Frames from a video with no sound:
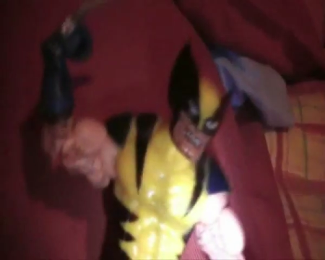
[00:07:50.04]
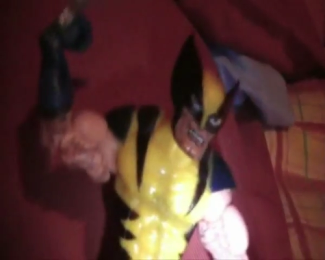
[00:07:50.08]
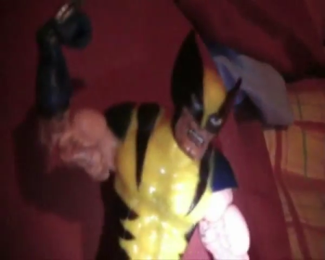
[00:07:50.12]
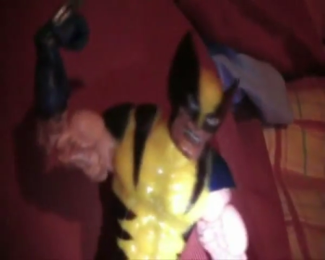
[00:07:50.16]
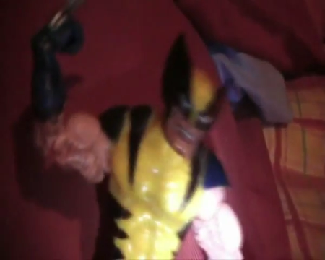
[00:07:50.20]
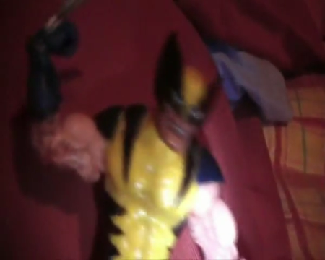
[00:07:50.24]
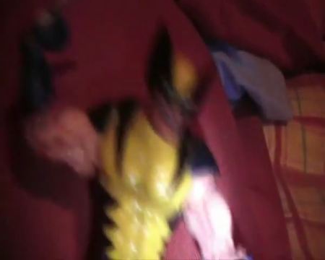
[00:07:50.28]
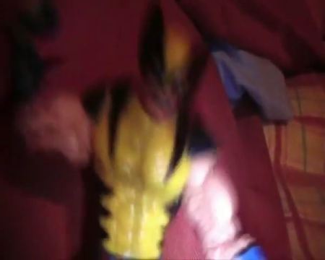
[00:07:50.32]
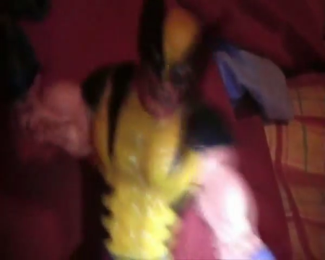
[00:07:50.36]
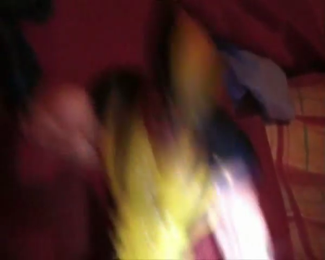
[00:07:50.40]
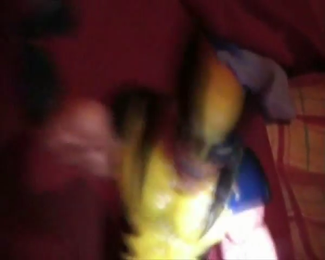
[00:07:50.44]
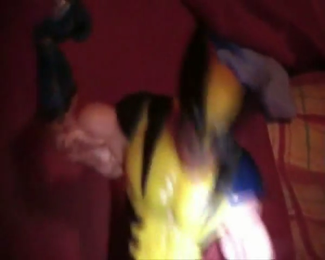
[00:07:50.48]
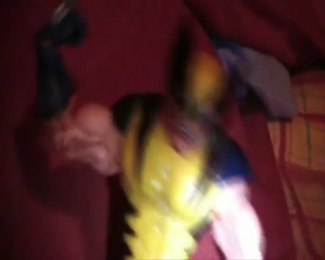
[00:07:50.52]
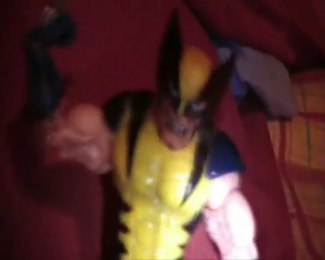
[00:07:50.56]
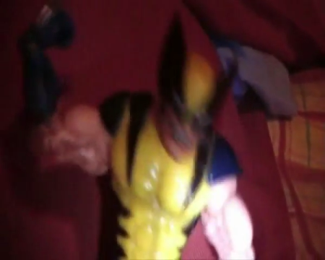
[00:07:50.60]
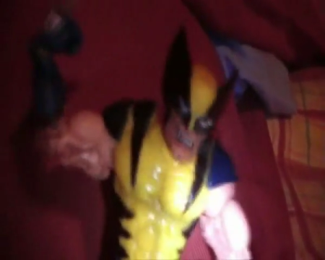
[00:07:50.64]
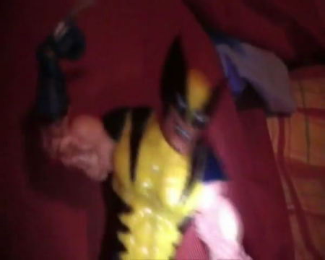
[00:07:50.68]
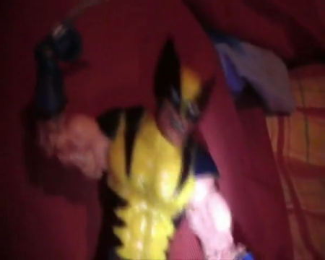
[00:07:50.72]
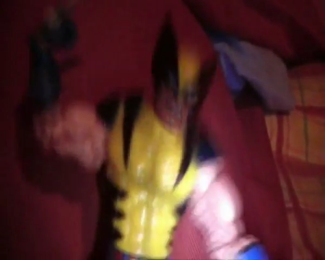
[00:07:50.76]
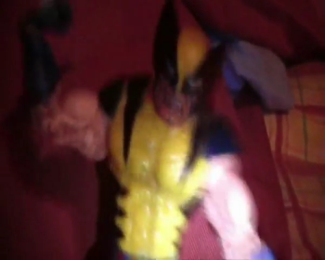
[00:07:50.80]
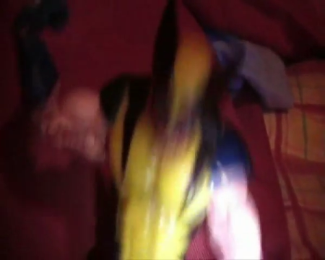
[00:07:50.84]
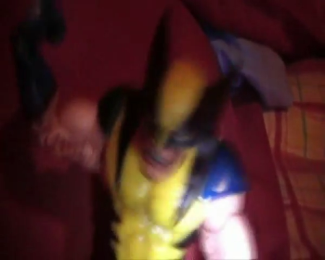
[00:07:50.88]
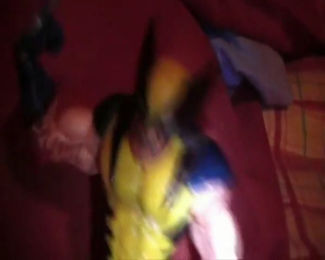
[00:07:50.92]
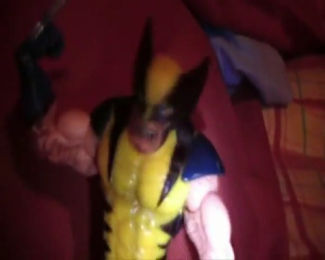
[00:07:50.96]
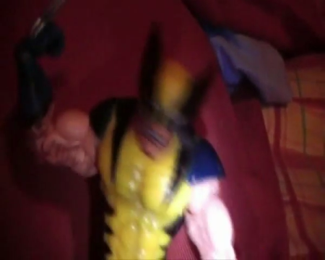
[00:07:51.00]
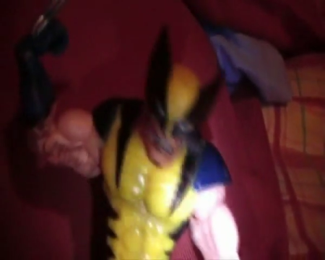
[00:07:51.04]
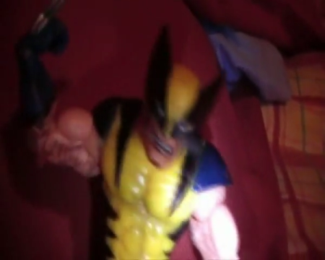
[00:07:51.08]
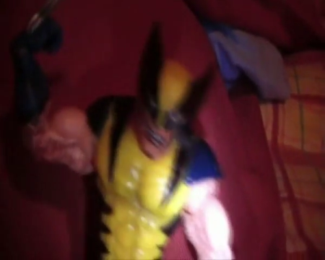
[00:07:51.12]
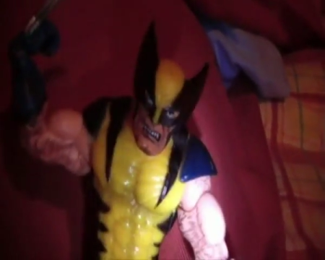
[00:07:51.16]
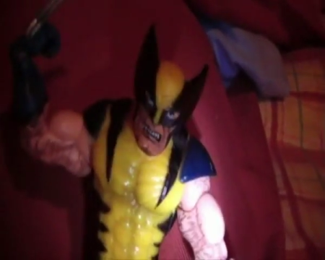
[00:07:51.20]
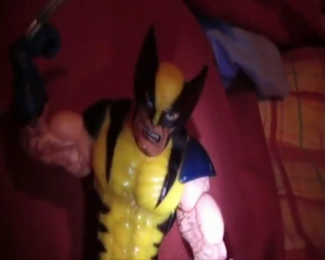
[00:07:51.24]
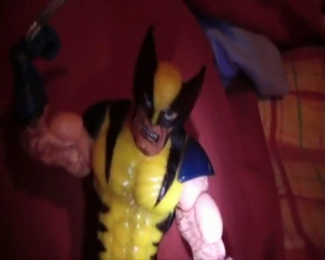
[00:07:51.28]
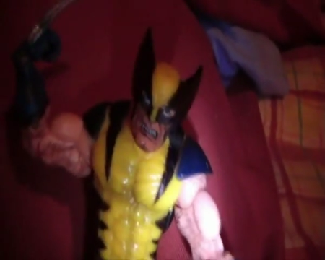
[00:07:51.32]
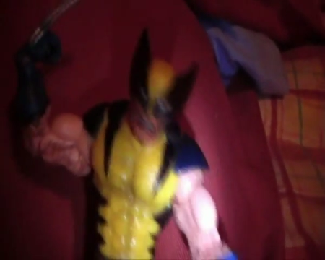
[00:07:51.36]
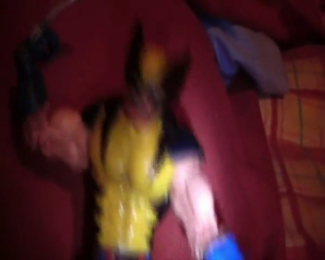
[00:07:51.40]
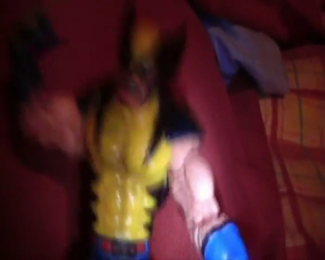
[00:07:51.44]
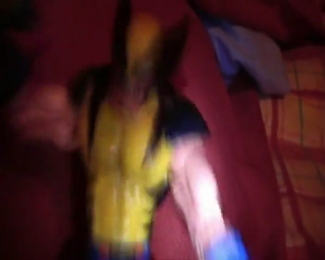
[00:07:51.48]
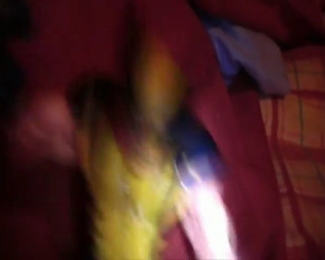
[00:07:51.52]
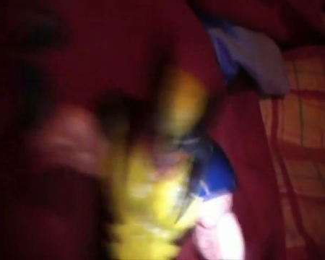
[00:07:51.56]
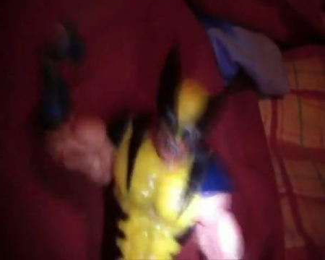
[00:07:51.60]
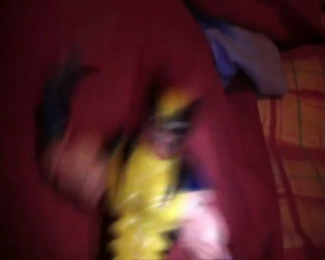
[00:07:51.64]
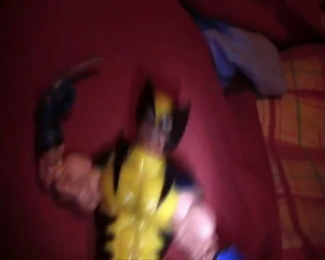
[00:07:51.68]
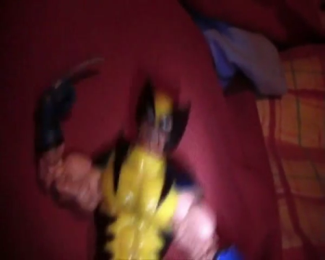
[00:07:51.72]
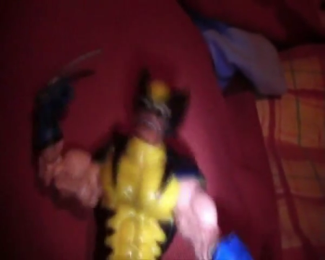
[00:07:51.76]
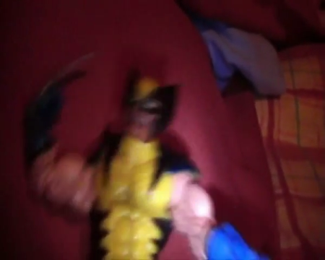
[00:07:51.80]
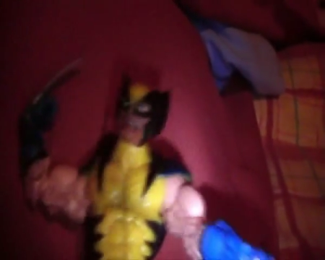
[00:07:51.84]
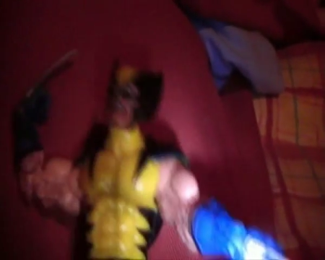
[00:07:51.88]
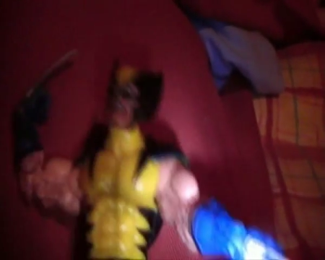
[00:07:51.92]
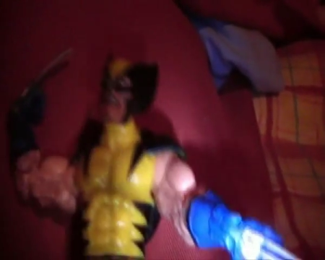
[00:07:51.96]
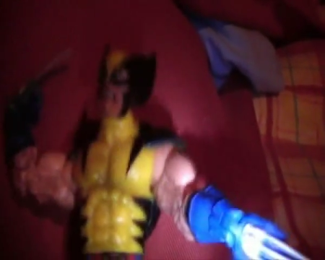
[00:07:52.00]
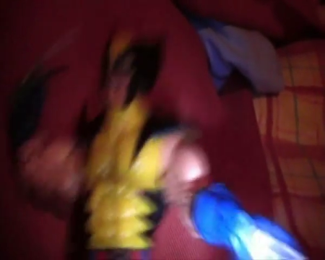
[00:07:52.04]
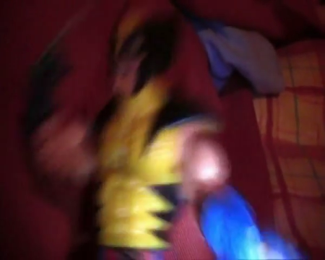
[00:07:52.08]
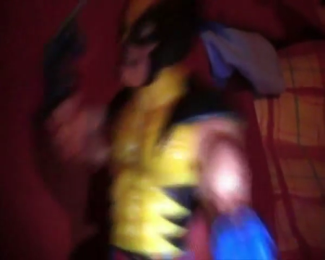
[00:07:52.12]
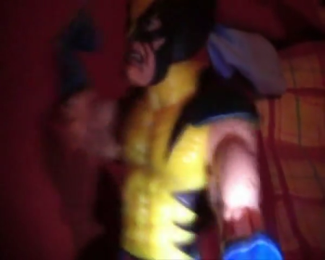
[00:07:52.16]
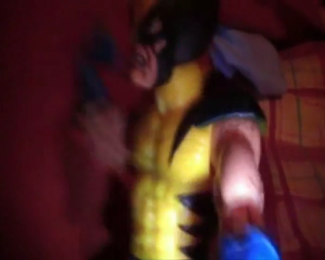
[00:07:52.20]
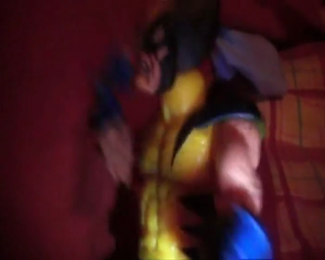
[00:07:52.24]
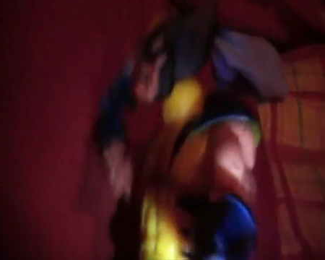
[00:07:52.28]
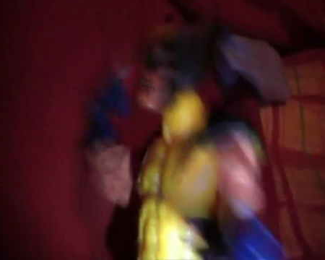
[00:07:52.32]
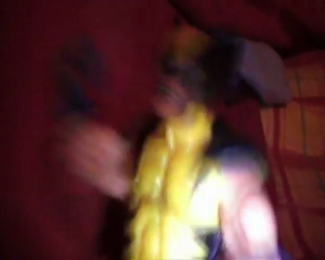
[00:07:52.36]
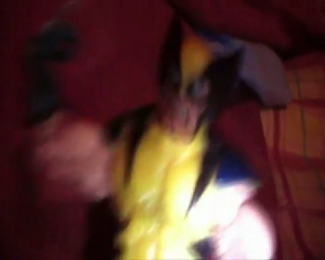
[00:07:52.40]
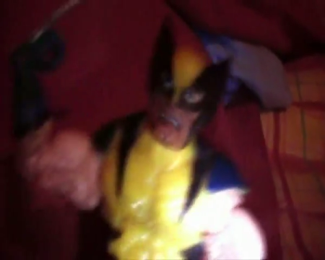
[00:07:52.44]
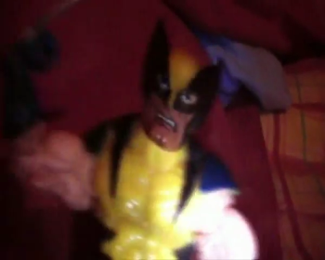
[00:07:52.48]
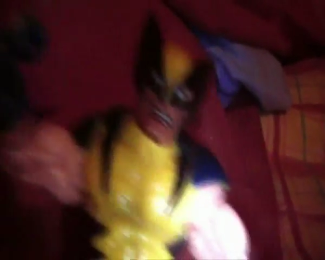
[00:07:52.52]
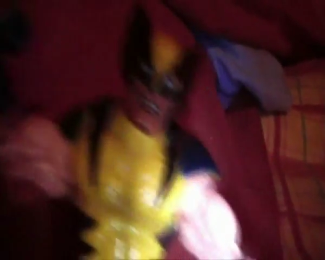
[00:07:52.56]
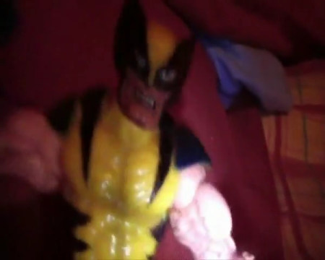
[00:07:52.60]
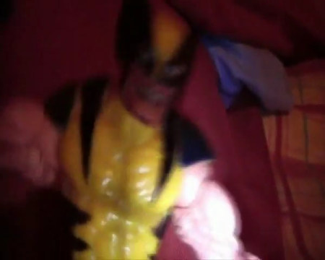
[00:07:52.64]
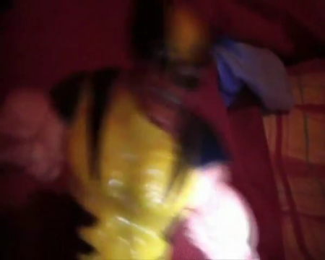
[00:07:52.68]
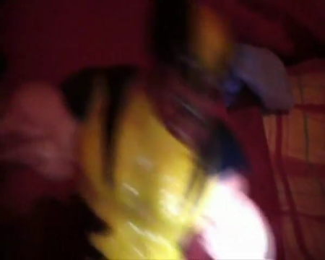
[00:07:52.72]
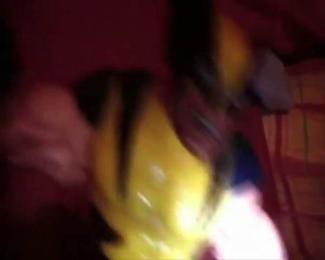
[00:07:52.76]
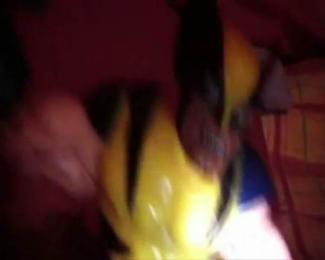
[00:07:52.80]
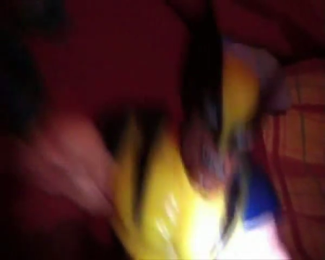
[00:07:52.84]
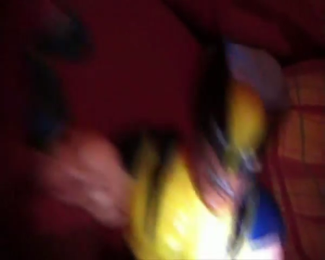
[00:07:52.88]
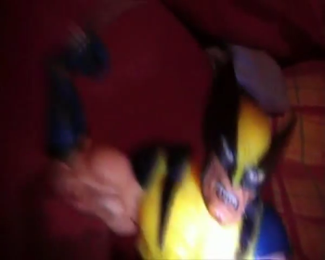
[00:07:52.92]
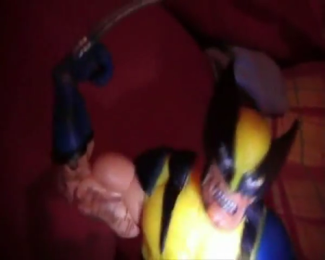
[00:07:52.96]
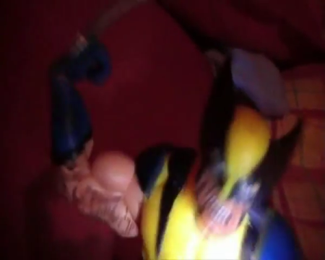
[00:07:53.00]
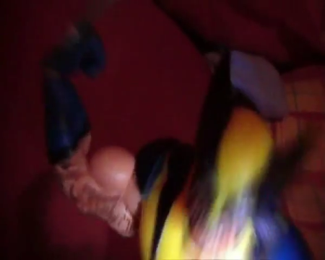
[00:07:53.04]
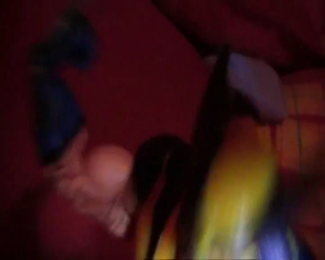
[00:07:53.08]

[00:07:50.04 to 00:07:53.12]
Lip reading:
(no speaker visible)